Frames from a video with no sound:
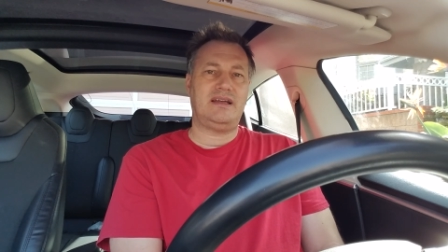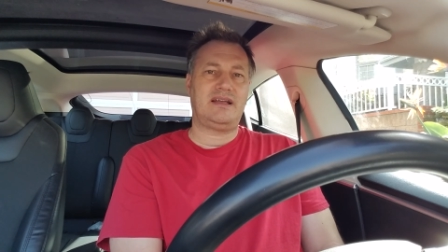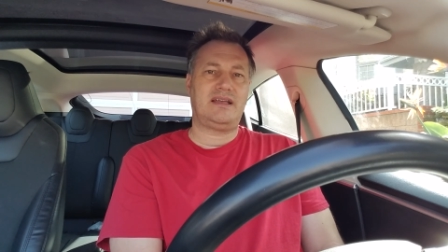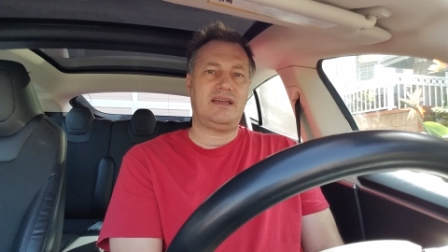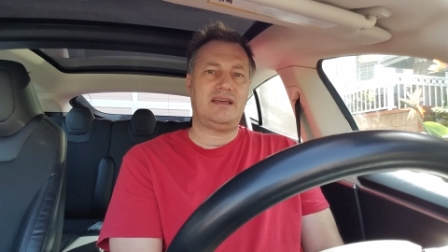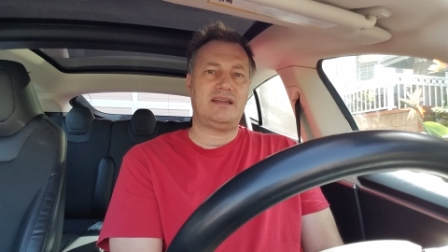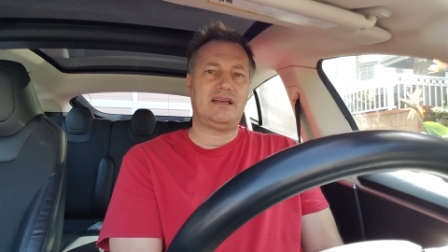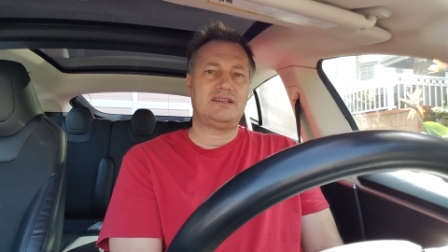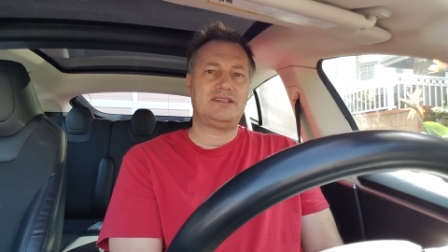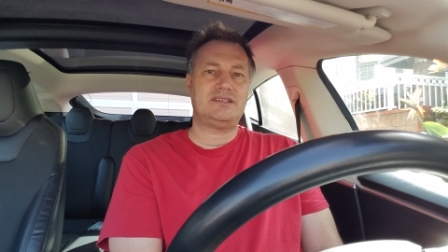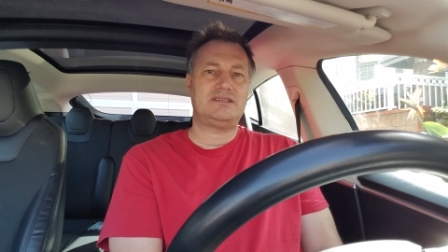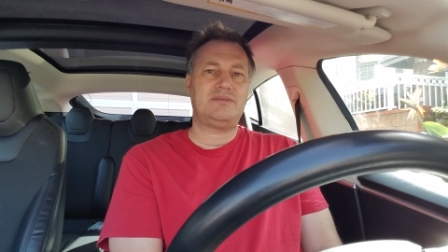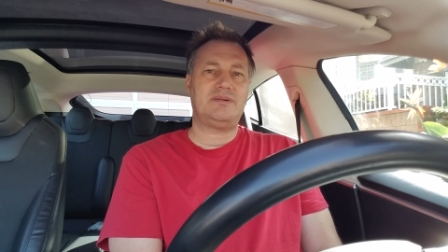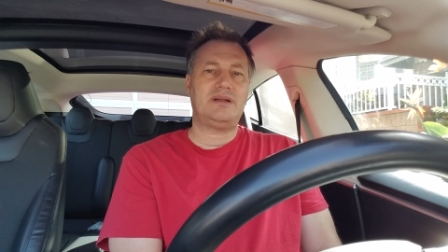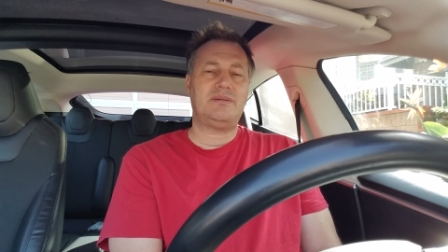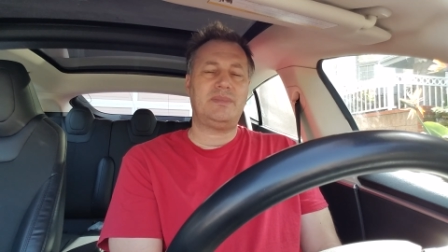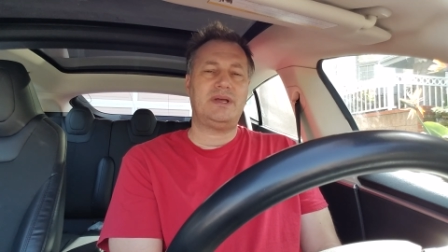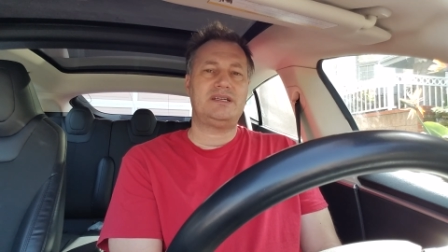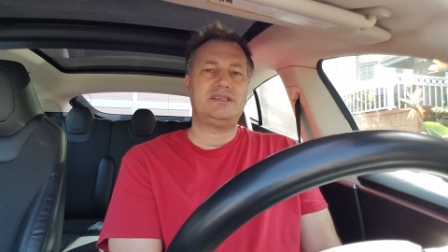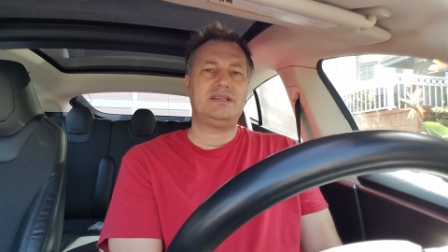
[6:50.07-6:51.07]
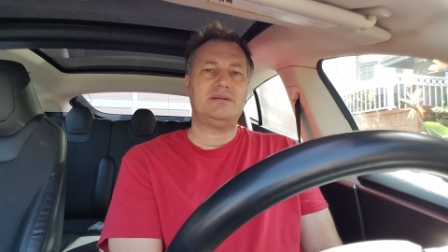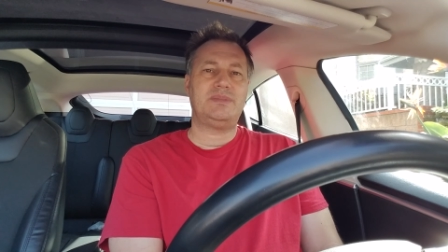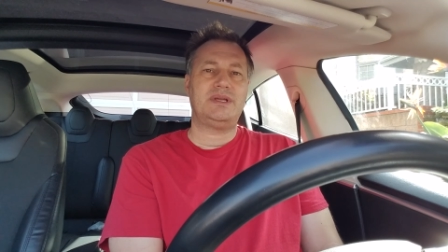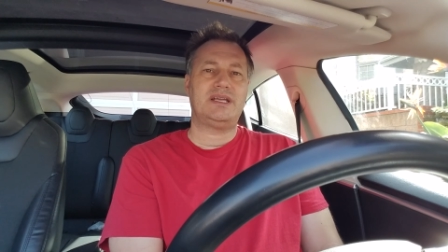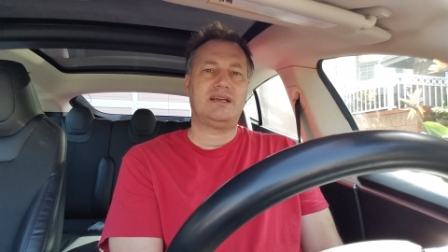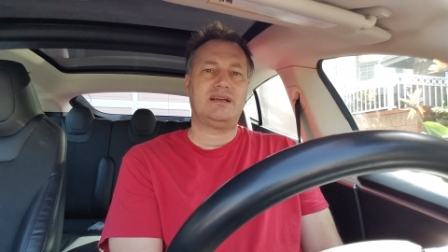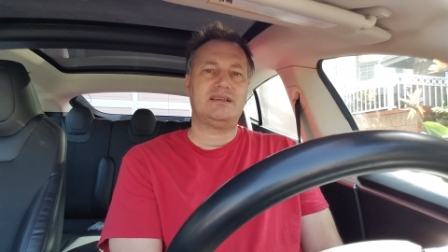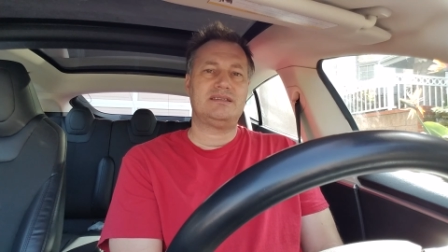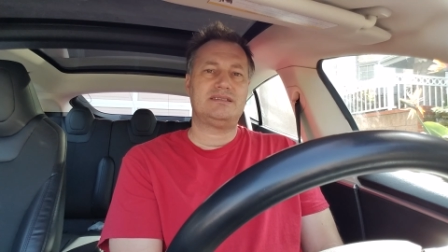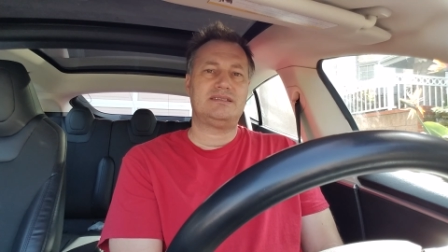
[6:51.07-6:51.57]
Again, I just want to mention it
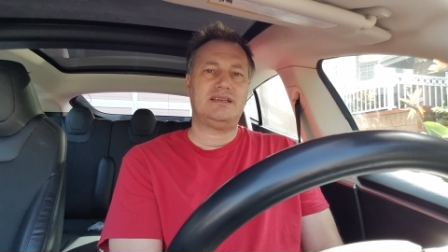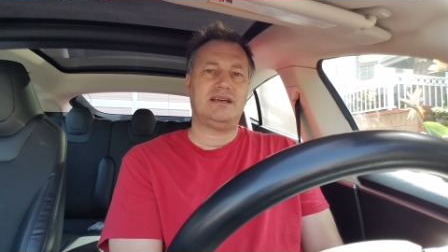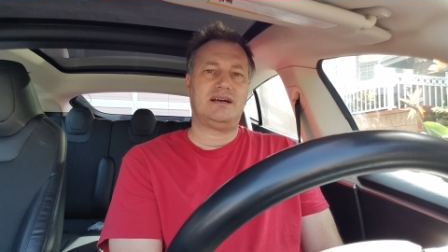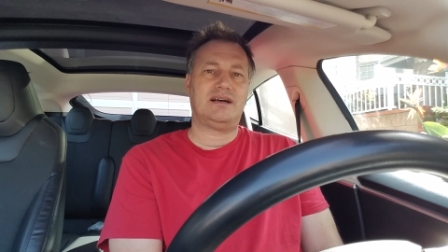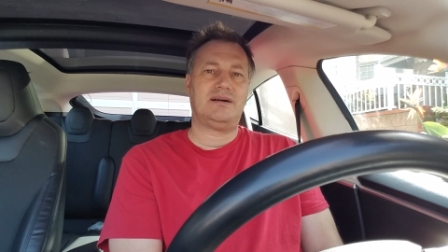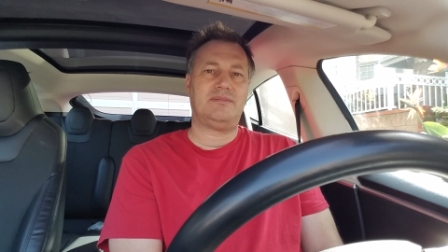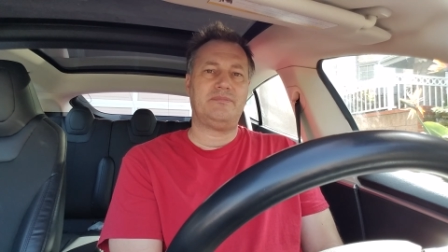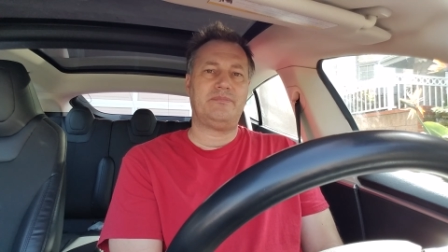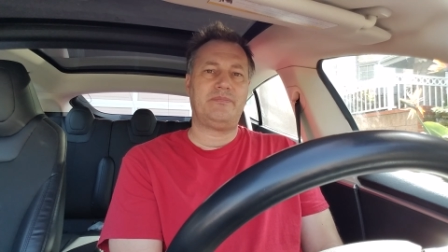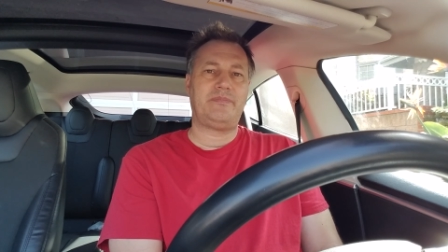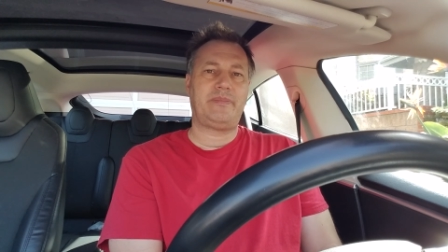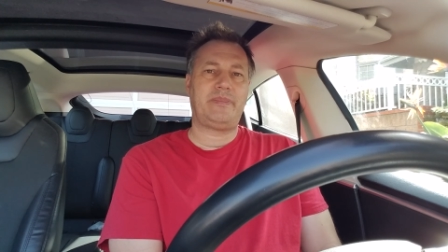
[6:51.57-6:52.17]
because um,